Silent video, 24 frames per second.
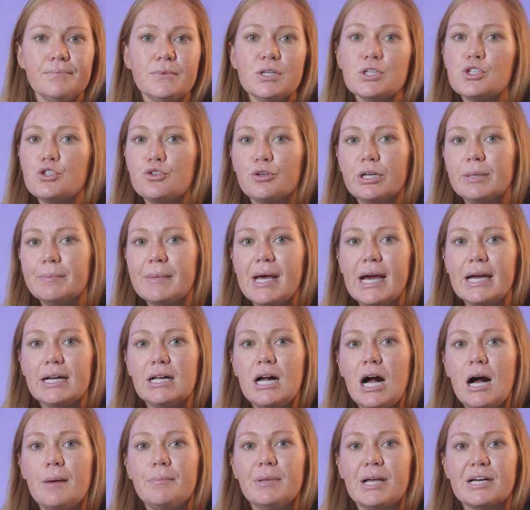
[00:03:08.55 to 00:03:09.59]
streamline
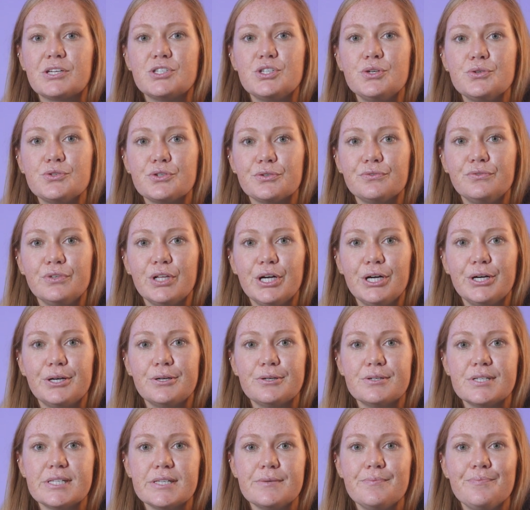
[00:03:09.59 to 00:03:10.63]
complex user
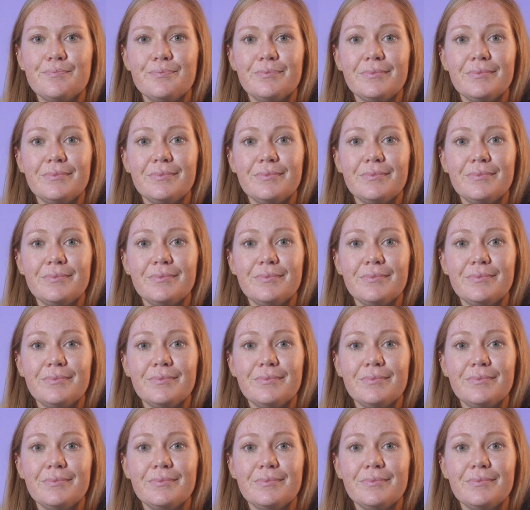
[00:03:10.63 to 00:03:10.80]
flows,